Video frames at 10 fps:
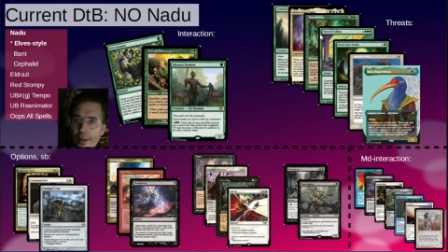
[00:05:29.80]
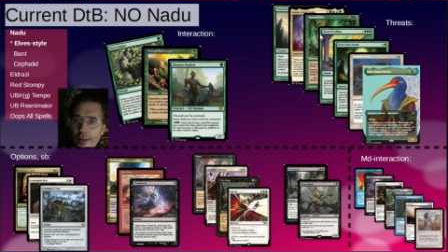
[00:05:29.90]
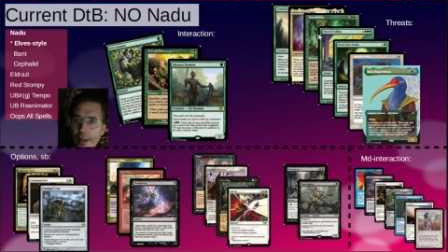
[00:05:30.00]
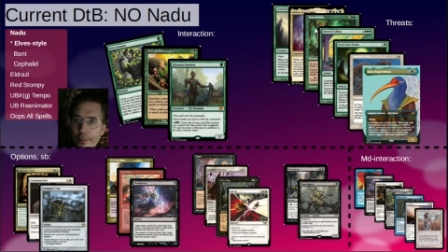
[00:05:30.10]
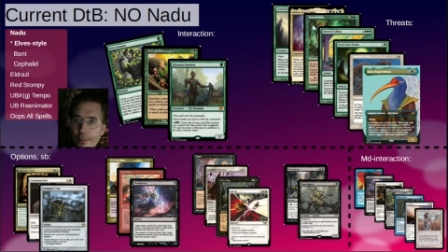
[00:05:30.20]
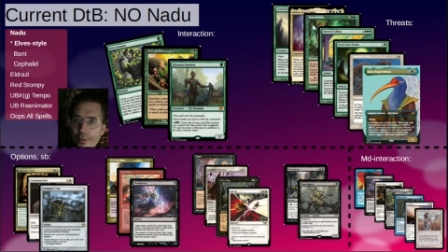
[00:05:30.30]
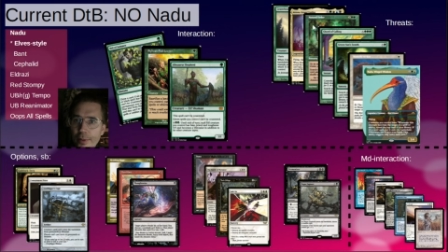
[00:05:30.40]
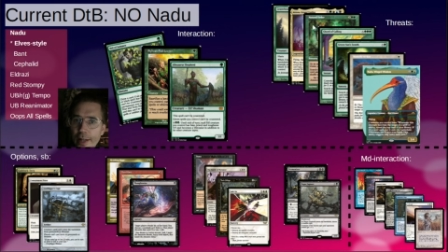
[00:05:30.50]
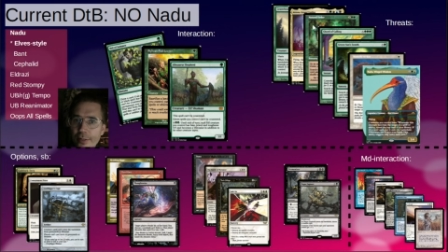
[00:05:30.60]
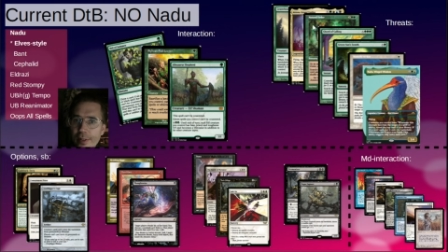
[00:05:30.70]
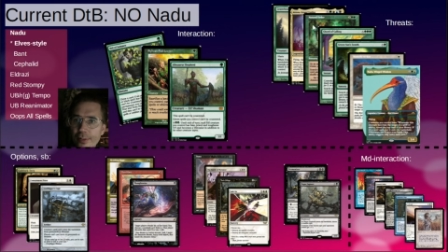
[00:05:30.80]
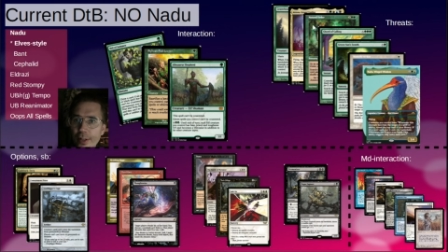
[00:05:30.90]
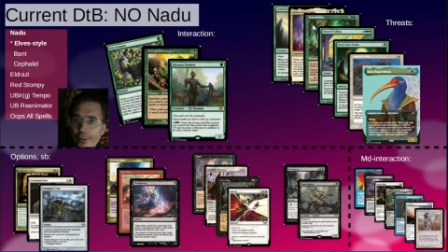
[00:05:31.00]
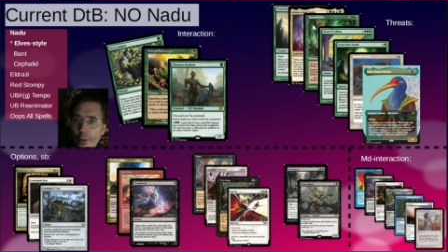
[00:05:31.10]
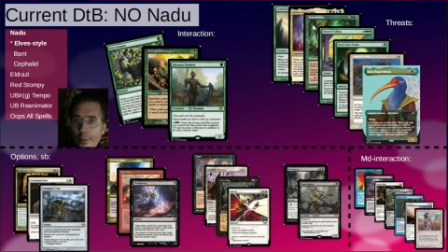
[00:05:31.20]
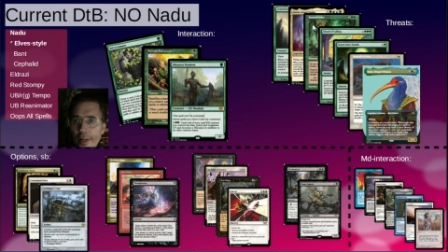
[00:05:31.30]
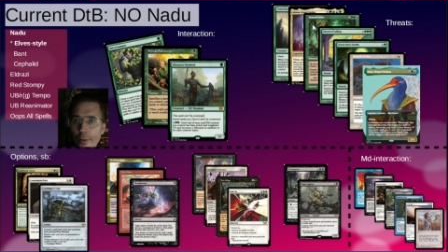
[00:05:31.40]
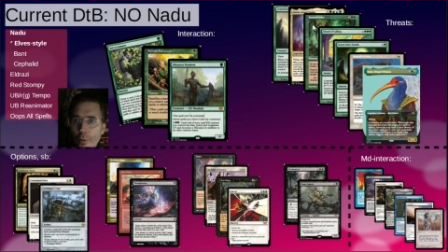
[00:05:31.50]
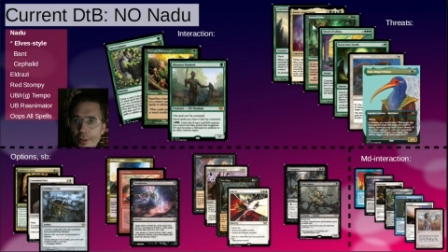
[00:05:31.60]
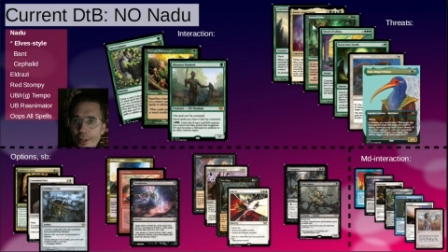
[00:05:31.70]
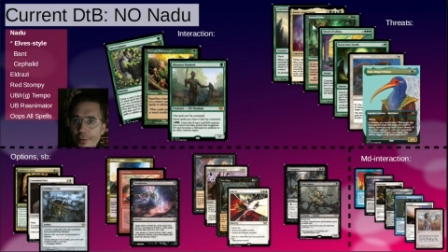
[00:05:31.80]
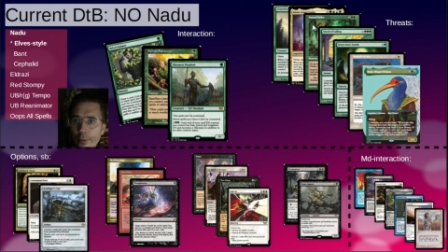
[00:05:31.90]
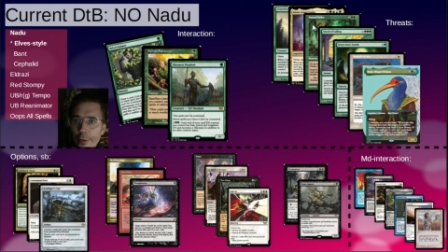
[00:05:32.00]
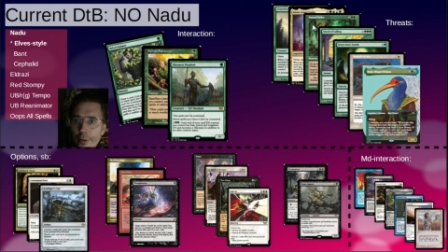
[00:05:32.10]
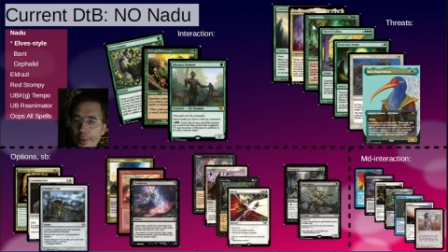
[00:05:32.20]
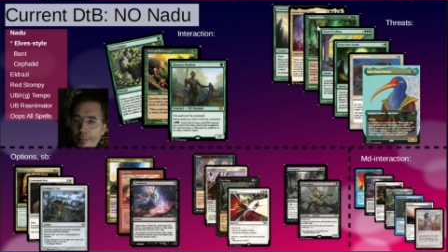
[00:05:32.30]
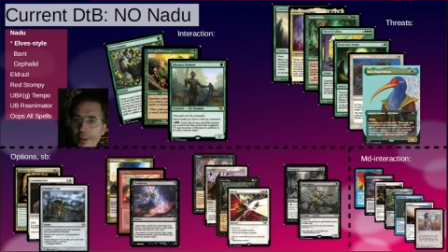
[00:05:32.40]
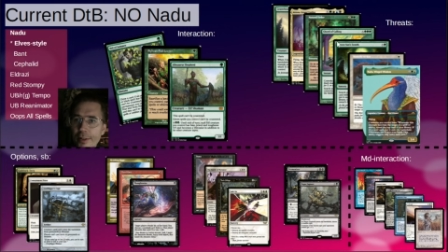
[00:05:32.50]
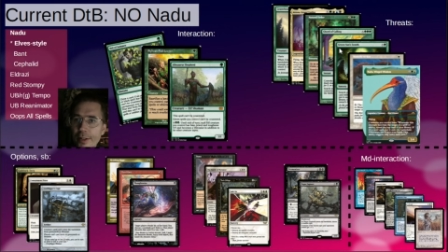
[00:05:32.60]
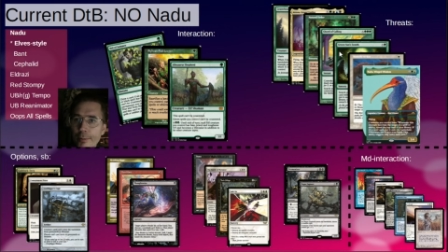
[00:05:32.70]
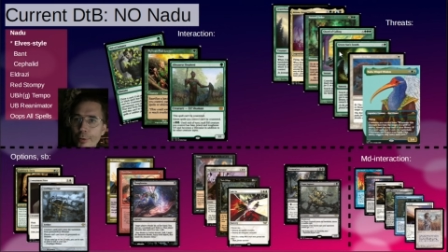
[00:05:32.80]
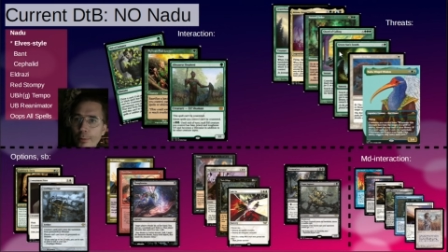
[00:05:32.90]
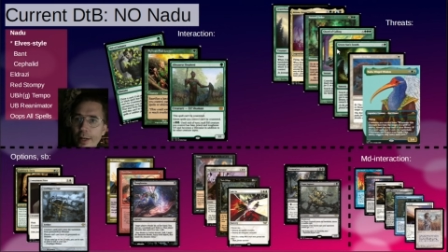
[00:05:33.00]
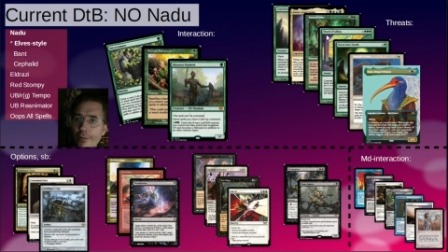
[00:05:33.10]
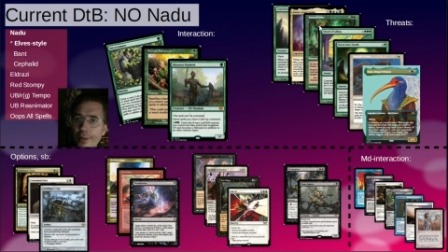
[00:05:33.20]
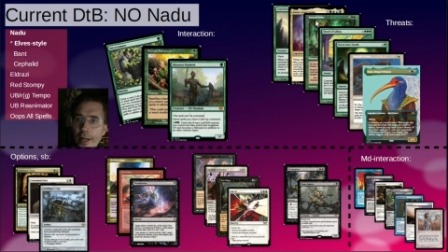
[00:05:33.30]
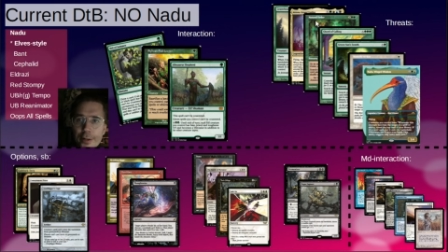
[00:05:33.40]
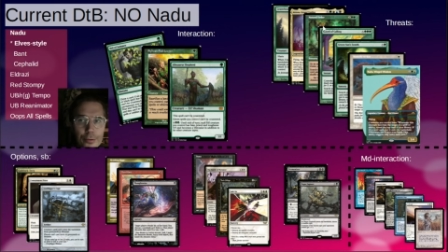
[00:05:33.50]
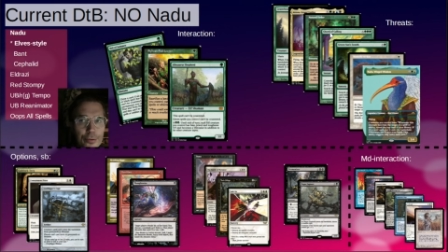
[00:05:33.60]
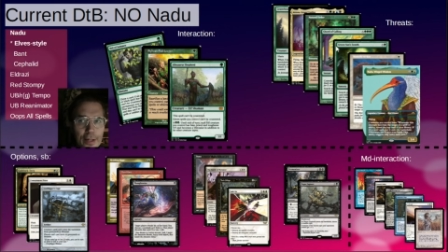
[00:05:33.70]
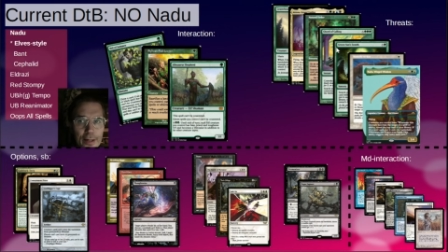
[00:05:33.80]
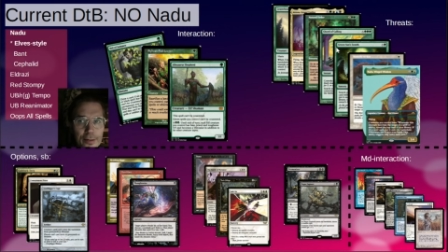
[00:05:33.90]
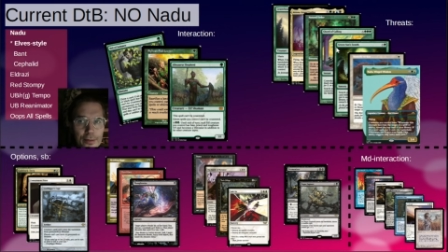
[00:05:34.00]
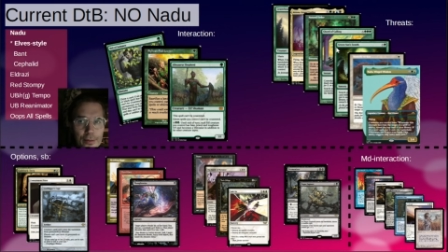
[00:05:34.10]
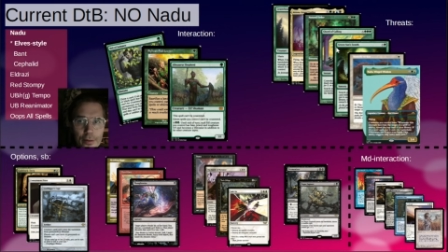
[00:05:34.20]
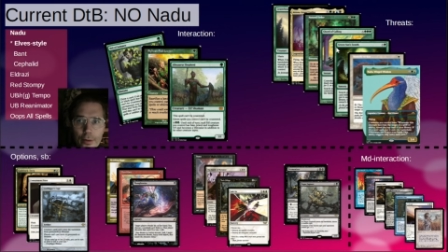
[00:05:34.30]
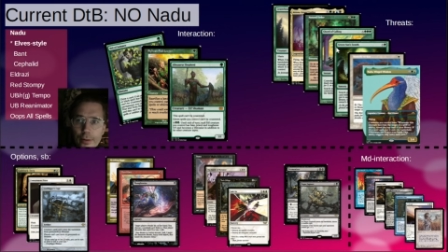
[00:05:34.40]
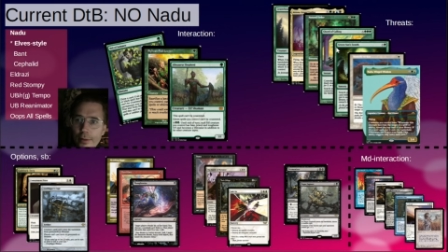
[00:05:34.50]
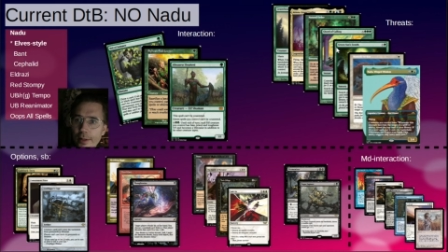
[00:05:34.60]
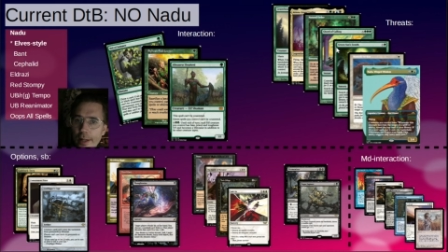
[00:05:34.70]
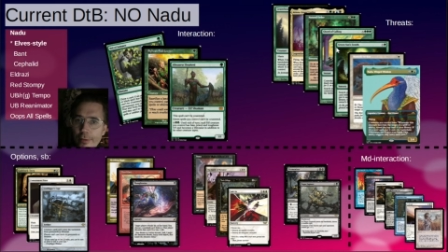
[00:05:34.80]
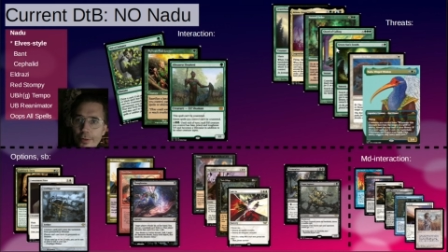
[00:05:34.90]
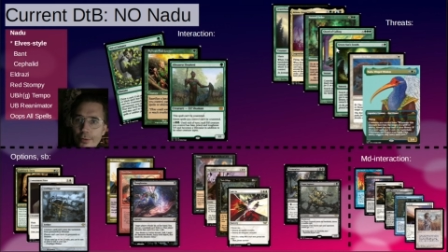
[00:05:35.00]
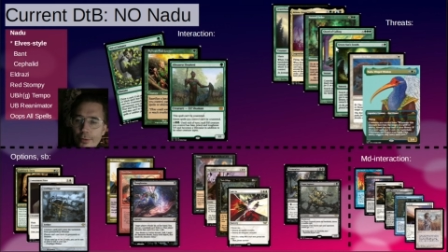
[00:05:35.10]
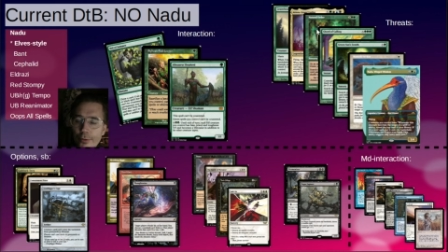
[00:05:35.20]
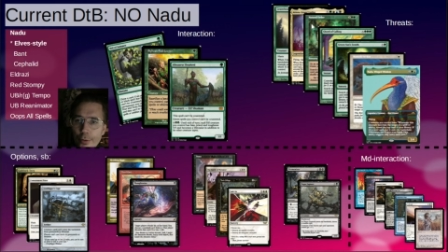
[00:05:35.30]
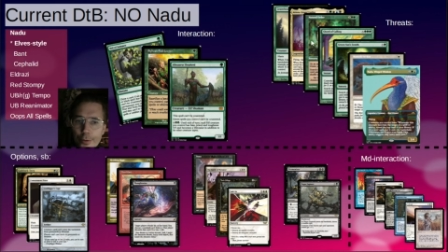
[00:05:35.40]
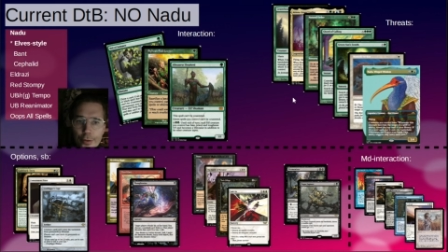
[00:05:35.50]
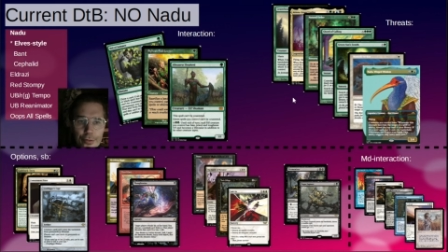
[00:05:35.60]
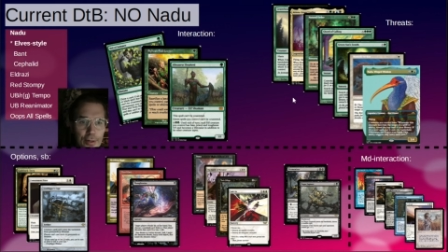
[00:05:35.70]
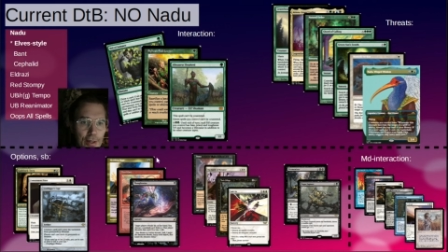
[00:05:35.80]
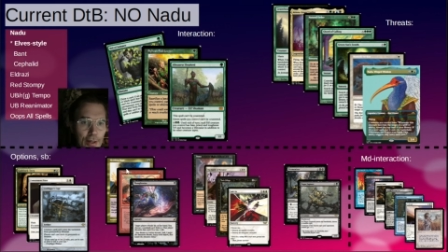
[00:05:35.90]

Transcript: Like last list I saw only had one Nature Lorder, but they probably have 9 to 10, 11 tutors.